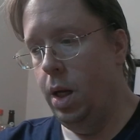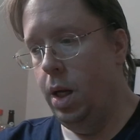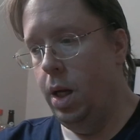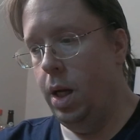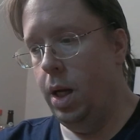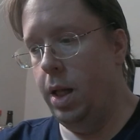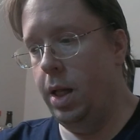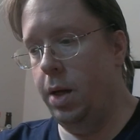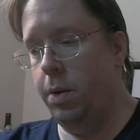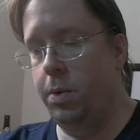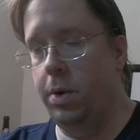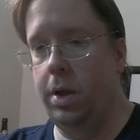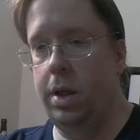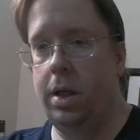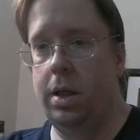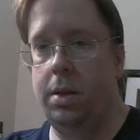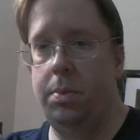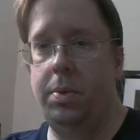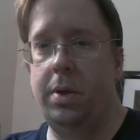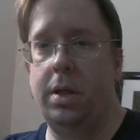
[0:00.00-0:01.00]
And that really
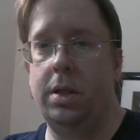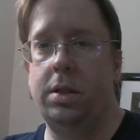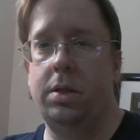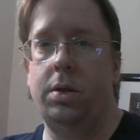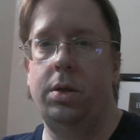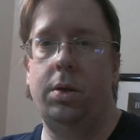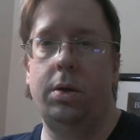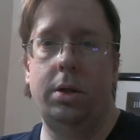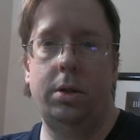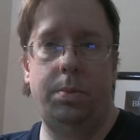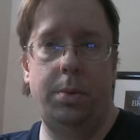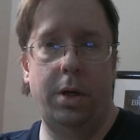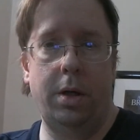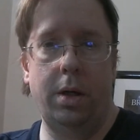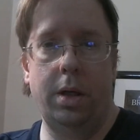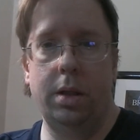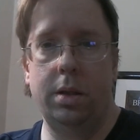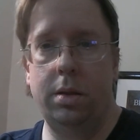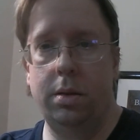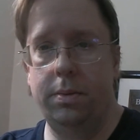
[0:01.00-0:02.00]
depends on your
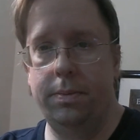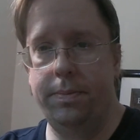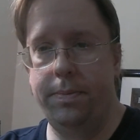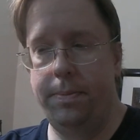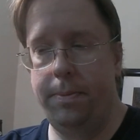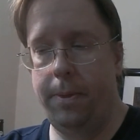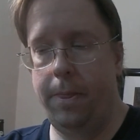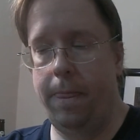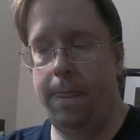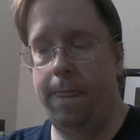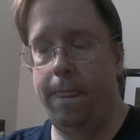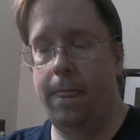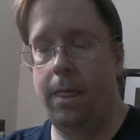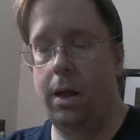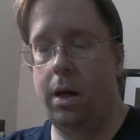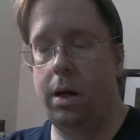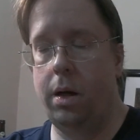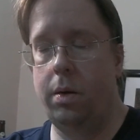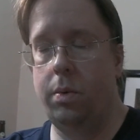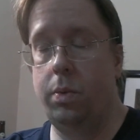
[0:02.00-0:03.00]
experience
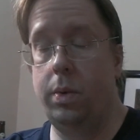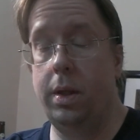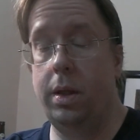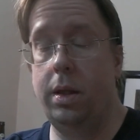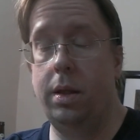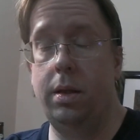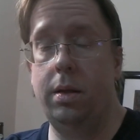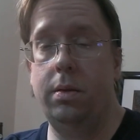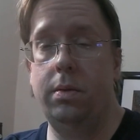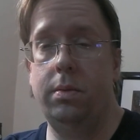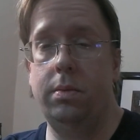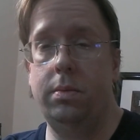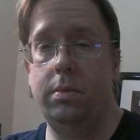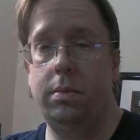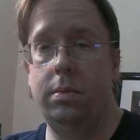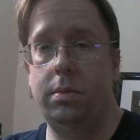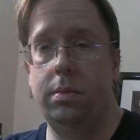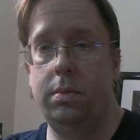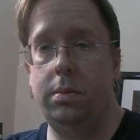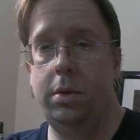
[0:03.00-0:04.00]
with
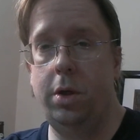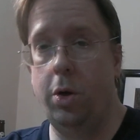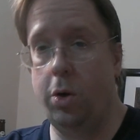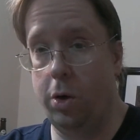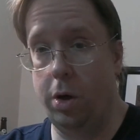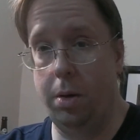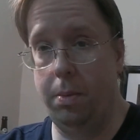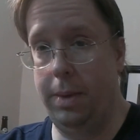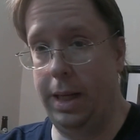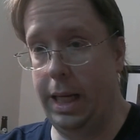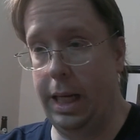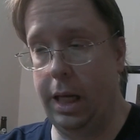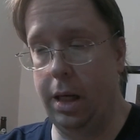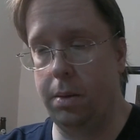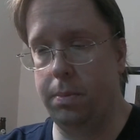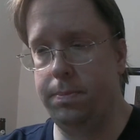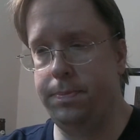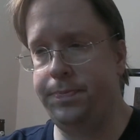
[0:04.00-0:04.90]
current media.